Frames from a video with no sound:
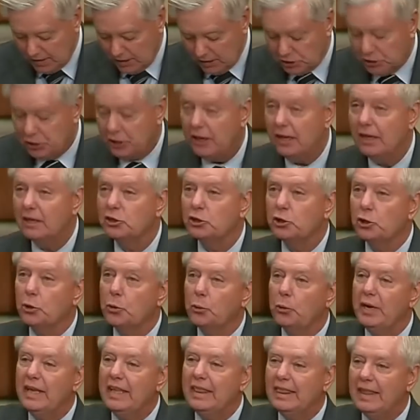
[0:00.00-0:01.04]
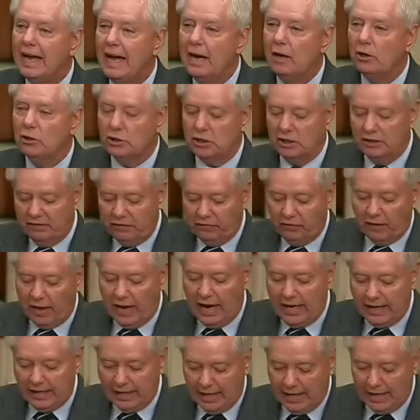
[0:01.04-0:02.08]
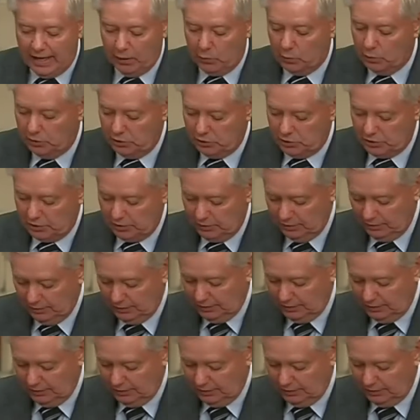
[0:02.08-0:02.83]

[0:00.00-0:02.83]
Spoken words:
She has 3,000 flight hours